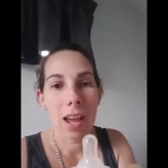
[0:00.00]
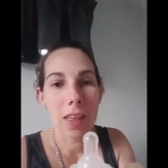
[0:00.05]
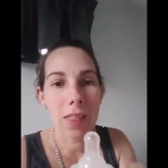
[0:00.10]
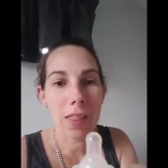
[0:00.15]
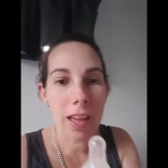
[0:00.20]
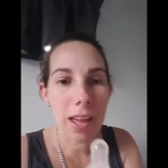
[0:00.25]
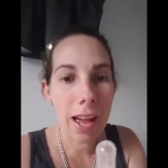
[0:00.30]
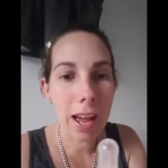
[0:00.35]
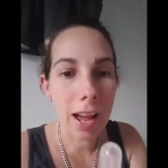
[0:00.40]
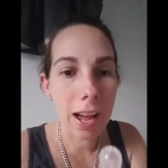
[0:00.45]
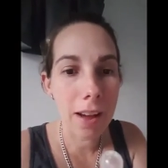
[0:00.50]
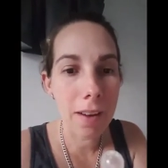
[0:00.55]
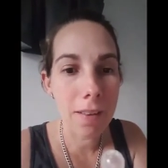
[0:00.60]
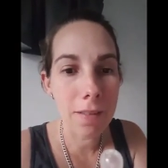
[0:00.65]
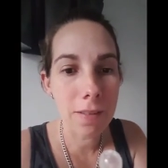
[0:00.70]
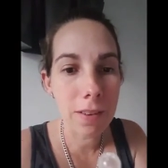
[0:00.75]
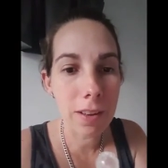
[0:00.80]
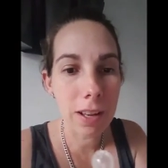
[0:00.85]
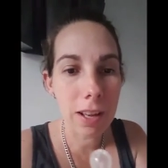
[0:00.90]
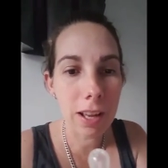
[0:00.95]
And they
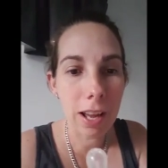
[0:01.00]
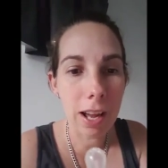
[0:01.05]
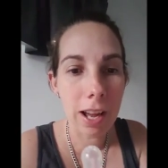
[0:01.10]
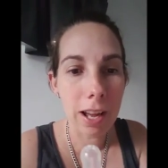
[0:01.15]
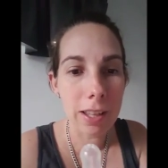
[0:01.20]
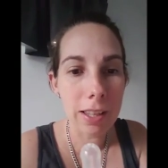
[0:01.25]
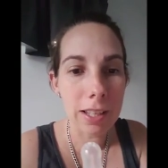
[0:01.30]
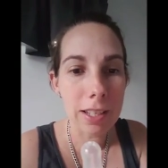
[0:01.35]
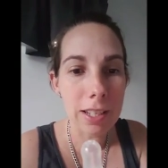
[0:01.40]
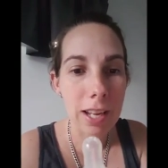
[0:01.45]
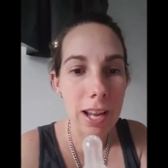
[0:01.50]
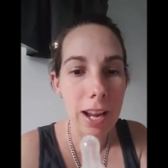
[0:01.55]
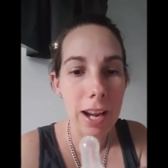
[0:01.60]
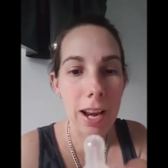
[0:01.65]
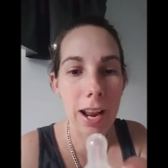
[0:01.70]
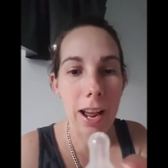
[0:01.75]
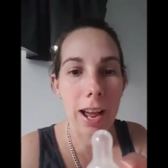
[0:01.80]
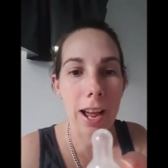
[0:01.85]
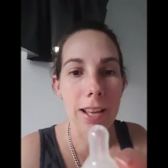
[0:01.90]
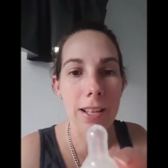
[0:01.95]
have the
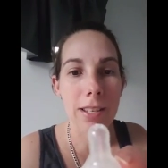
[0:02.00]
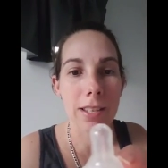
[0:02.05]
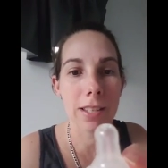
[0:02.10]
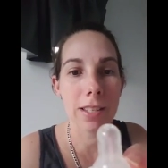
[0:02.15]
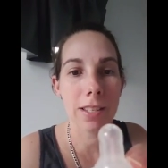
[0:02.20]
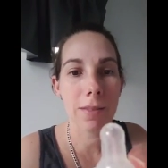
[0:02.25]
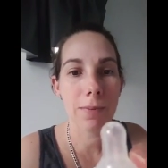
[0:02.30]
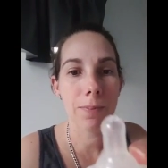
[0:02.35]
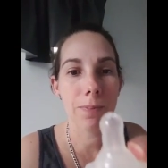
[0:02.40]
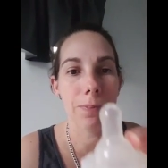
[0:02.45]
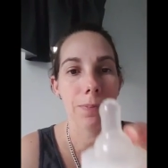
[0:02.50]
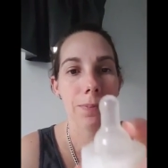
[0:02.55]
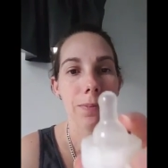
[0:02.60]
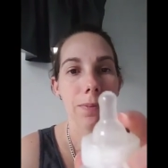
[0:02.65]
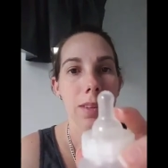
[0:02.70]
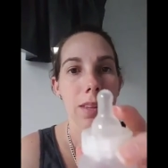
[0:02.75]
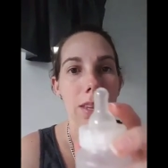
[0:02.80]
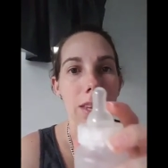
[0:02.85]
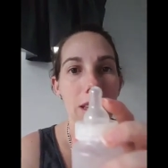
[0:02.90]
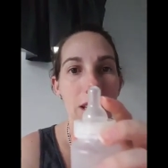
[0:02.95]
teat has
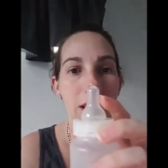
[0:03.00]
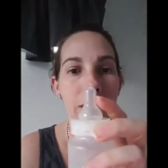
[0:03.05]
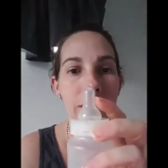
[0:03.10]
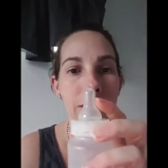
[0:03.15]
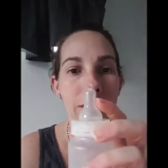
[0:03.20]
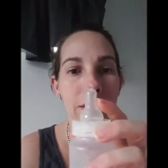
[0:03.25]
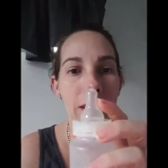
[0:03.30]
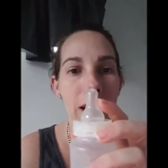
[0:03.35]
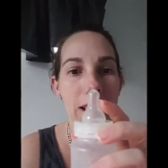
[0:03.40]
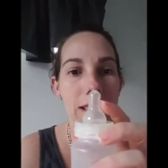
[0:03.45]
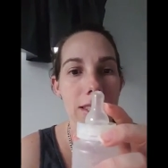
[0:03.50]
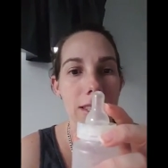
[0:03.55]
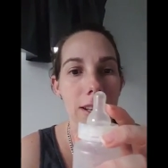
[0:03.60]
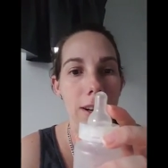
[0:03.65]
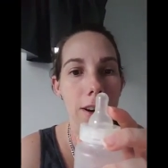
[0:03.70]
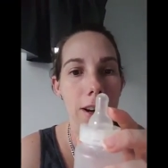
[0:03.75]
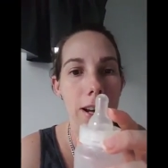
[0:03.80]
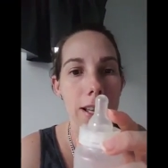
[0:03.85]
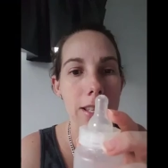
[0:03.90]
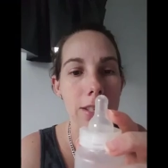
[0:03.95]
flat
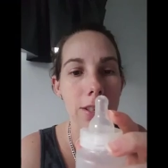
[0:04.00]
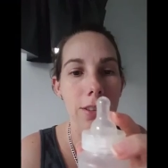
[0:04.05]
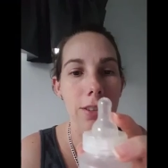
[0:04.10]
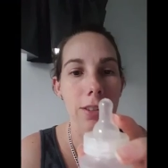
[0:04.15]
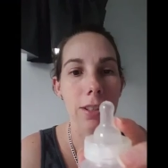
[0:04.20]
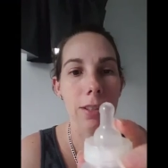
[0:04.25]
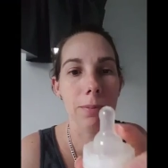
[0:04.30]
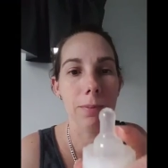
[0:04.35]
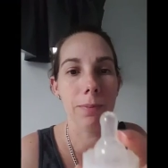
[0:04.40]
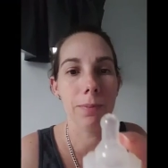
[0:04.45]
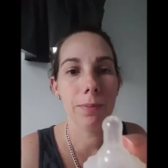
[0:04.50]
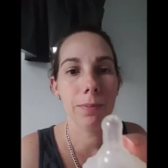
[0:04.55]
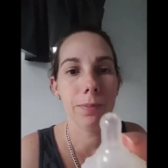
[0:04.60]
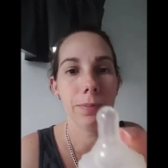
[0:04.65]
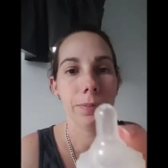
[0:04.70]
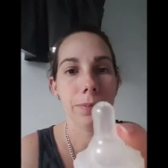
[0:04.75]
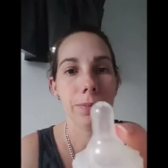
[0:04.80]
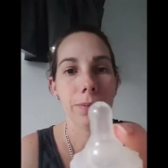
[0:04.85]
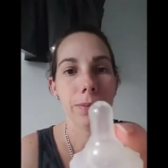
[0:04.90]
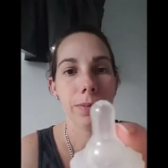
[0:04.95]
sides on them,
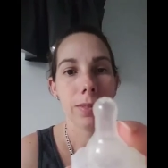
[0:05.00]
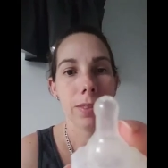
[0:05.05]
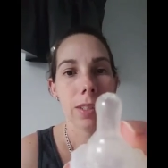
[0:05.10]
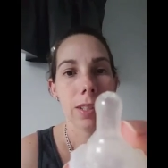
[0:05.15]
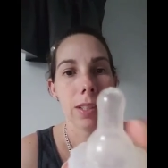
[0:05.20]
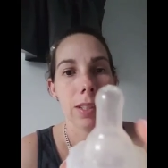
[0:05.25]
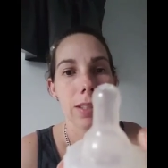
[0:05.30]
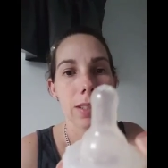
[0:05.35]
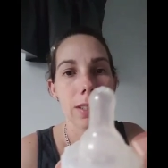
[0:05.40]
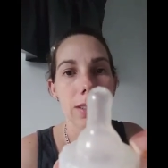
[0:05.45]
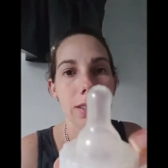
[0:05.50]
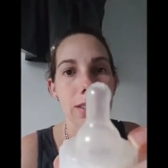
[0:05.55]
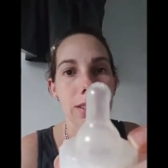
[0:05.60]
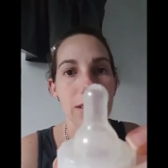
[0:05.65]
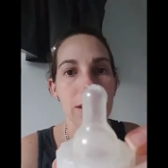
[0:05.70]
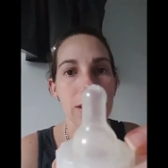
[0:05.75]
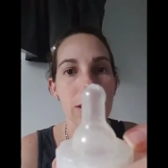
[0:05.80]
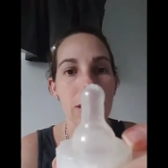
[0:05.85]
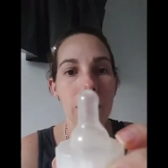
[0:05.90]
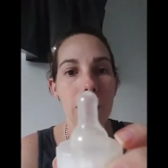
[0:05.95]

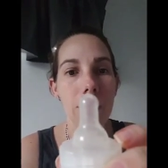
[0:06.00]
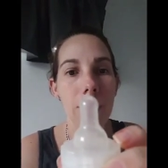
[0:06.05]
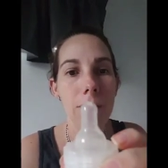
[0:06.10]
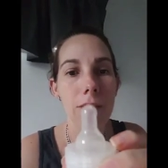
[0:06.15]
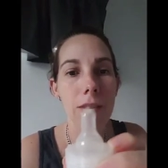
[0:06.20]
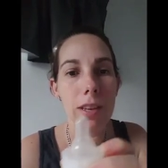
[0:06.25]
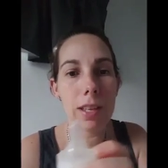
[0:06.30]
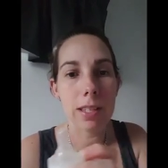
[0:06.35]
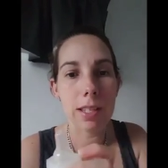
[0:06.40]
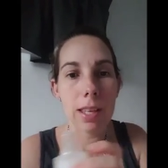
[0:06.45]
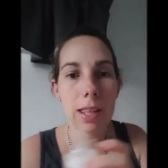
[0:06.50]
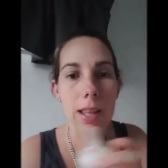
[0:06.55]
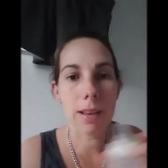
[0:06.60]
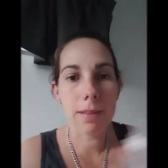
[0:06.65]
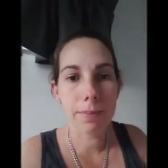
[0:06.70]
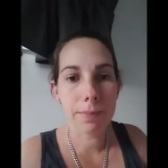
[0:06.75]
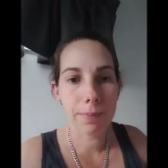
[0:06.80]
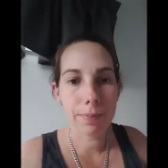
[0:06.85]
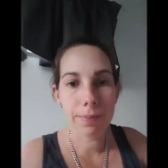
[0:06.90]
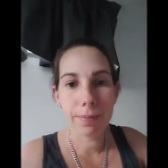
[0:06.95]
so I don't know if you can see
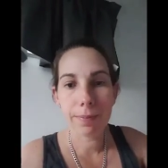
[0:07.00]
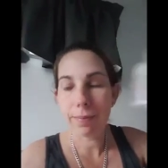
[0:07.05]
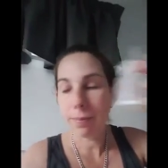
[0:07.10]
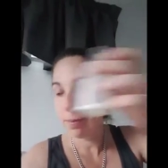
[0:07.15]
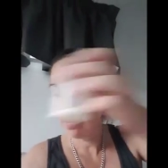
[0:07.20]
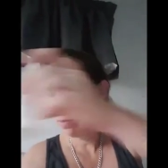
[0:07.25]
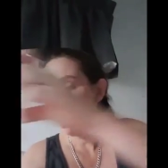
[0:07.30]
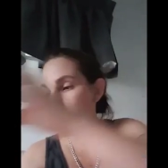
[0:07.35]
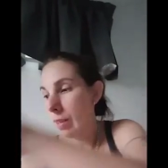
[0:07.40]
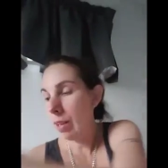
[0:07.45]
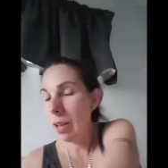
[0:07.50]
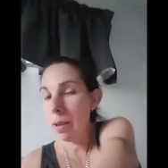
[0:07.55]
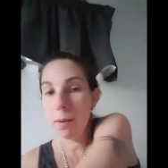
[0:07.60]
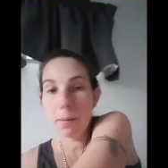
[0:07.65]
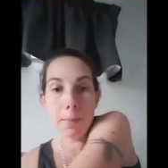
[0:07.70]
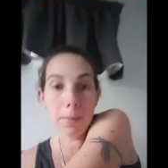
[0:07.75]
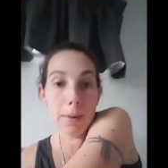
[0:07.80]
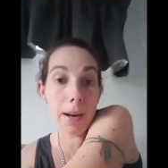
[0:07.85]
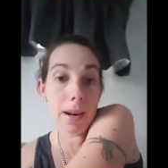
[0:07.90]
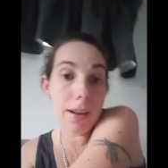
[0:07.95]
that,
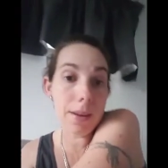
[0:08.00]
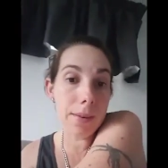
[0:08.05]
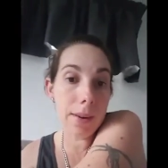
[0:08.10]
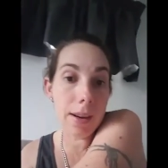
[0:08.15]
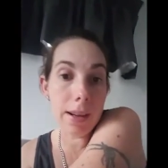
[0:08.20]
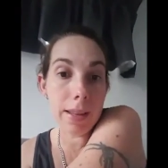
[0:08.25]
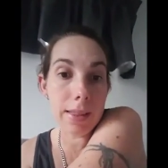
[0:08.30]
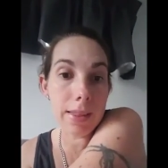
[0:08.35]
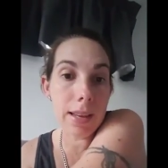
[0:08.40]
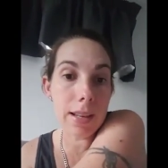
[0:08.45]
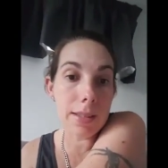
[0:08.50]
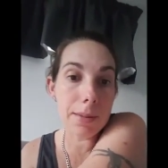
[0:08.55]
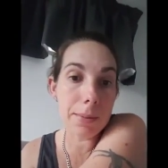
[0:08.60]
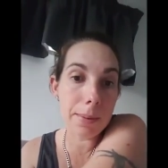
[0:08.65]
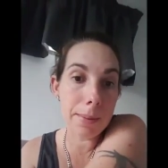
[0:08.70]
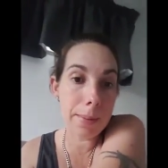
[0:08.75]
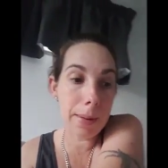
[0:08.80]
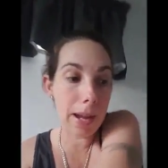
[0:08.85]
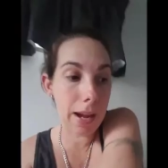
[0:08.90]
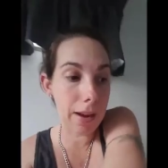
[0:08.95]
but anyway, that's
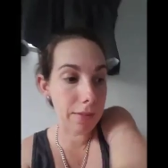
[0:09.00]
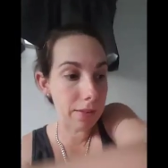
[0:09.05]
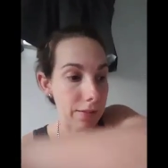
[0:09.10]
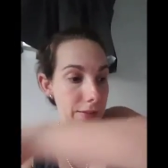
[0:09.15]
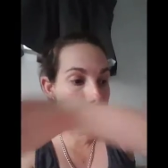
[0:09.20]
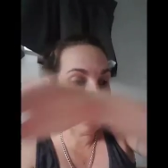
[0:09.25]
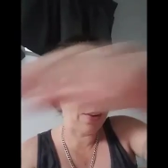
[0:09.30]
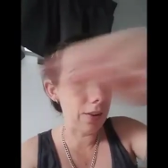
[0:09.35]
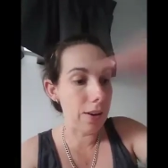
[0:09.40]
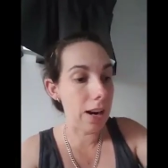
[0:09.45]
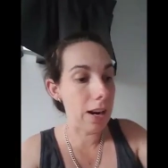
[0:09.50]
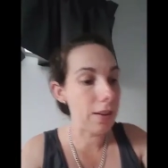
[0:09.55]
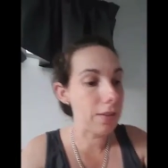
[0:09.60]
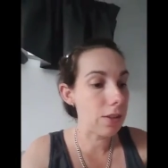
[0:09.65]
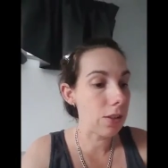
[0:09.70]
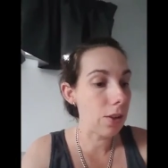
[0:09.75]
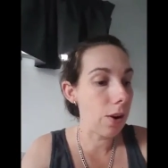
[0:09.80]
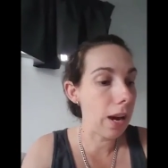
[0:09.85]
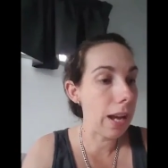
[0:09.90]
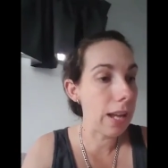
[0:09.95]
what we have to feed her out of.
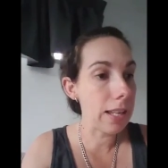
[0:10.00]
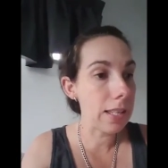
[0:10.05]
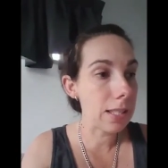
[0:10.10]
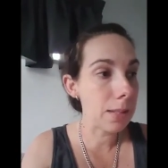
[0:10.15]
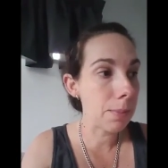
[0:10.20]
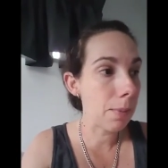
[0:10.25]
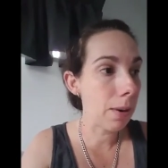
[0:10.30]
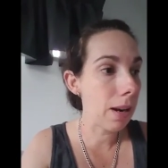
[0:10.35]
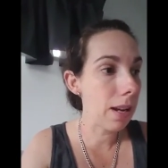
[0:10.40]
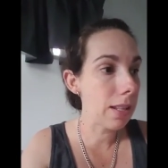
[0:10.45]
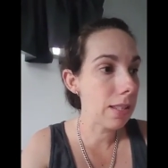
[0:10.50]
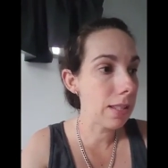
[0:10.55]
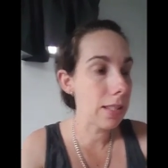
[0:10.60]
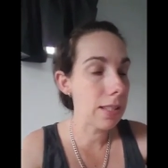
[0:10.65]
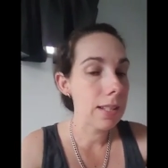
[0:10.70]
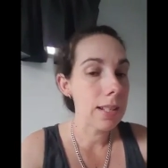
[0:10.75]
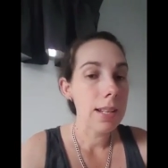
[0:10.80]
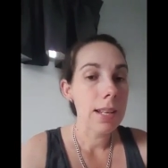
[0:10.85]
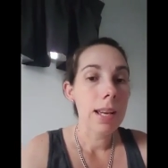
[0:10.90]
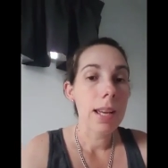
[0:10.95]
So I
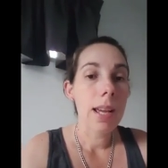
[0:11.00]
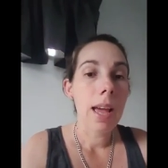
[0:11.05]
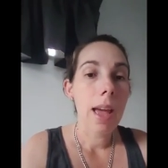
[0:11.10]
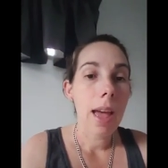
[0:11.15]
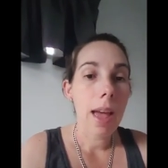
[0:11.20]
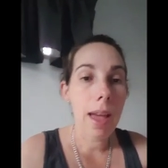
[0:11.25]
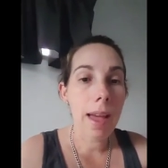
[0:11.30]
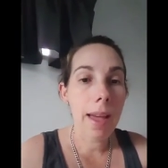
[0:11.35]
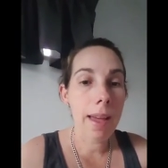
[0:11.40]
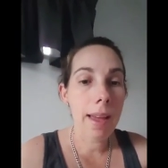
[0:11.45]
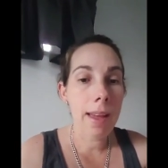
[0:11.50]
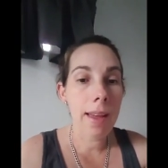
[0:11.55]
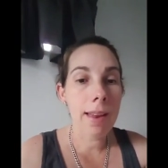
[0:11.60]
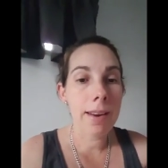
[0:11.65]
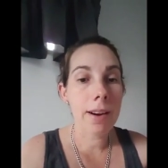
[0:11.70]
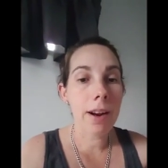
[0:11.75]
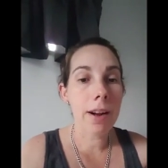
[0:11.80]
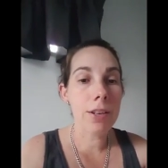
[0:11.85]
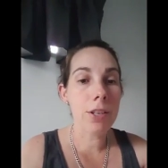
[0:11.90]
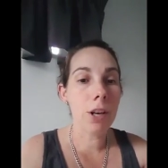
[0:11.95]
express
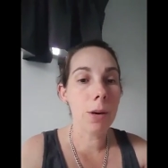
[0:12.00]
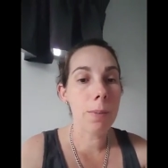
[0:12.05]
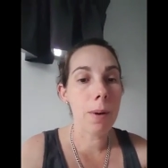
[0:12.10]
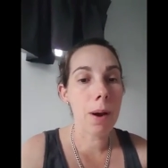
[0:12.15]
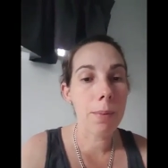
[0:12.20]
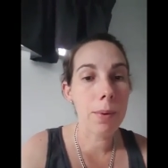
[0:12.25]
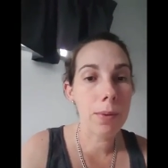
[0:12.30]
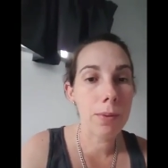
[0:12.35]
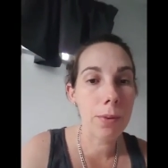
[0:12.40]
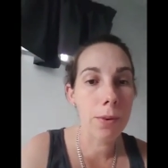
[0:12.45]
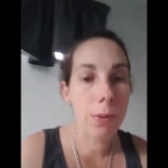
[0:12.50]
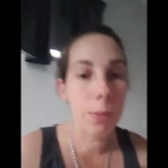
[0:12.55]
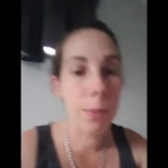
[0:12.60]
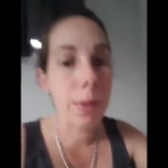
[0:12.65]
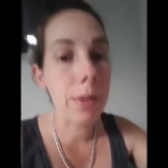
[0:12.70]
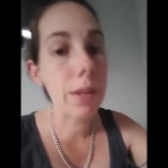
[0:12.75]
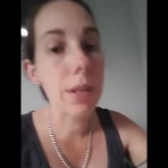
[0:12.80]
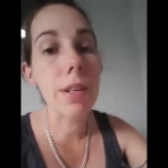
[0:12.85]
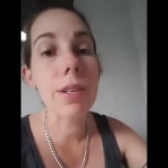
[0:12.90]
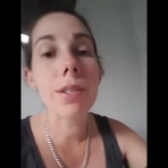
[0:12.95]
and I top up with
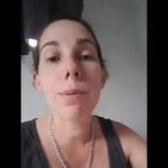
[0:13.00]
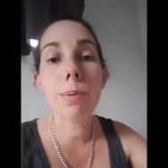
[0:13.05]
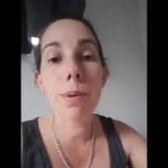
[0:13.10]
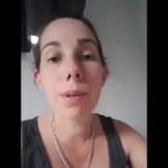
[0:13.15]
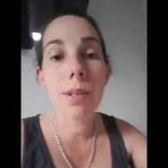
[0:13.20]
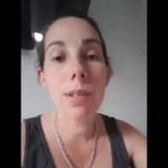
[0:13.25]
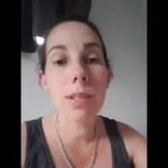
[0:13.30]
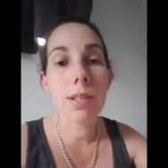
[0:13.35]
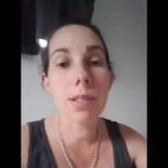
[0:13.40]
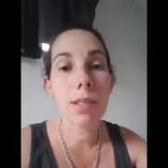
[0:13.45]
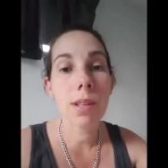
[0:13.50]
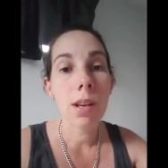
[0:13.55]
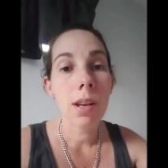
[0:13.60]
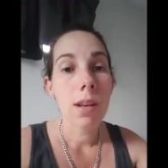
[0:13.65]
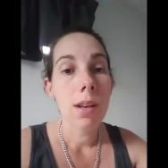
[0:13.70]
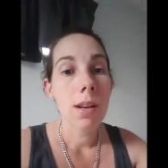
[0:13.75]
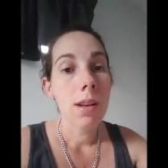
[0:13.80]
formula, just because